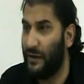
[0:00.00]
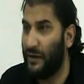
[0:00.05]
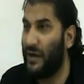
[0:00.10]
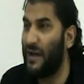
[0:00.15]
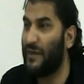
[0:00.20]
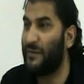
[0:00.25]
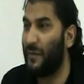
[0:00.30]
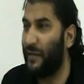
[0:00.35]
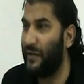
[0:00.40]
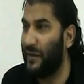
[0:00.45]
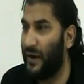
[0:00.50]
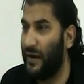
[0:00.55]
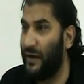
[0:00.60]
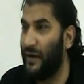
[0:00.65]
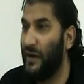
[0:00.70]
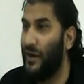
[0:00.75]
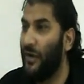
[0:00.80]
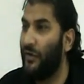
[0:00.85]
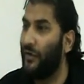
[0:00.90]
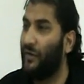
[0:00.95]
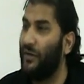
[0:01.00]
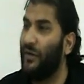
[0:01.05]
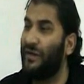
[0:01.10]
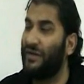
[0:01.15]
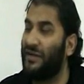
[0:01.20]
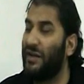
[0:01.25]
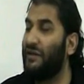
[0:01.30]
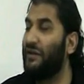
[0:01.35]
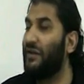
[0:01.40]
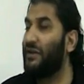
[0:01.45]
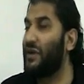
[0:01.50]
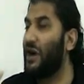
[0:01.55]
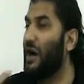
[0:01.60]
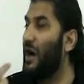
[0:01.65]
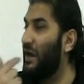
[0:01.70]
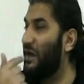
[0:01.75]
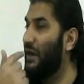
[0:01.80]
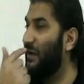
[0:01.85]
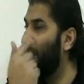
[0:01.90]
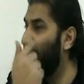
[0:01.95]
So they said the
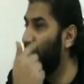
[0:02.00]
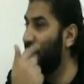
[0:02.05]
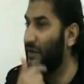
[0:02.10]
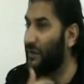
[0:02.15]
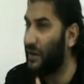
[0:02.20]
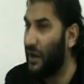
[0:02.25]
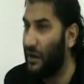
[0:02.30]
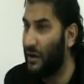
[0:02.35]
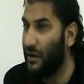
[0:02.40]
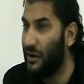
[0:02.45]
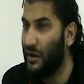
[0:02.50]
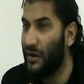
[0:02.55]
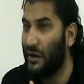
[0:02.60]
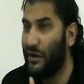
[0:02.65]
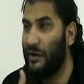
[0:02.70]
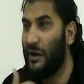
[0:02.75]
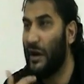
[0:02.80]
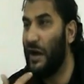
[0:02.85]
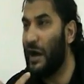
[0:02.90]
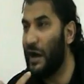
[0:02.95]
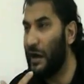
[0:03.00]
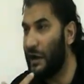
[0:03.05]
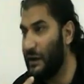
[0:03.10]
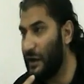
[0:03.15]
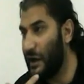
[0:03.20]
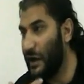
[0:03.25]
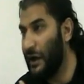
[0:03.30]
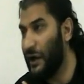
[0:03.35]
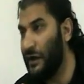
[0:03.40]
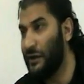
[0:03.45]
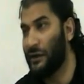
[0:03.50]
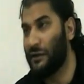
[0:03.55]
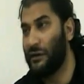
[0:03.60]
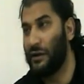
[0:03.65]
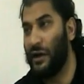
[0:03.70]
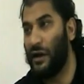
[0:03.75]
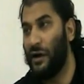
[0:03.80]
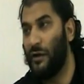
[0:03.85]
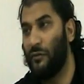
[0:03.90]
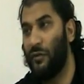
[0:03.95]
Shahada with their tongue. La ilaha
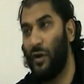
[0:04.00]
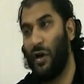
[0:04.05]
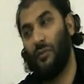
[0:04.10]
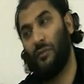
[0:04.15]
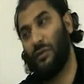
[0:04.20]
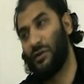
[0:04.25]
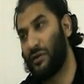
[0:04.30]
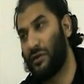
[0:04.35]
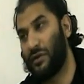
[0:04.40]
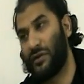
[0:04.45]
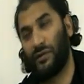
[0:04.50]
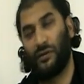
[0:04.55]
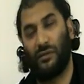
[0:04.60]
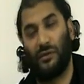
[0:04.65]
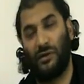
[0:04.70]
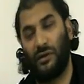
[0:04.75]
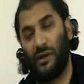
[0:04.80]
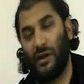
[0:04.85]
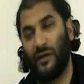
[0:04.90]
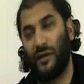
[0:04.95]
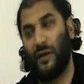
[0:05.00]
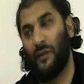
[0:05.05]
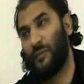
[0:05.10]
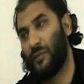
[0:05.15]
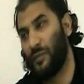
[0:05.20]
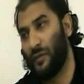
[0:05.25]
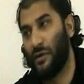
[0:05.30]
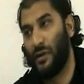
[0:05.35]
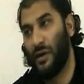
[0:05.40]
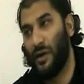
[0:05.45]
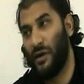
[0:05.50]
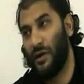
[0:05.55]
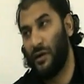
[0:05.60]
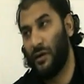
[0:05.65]
illallah, Muhammad Rasulullah. Simple.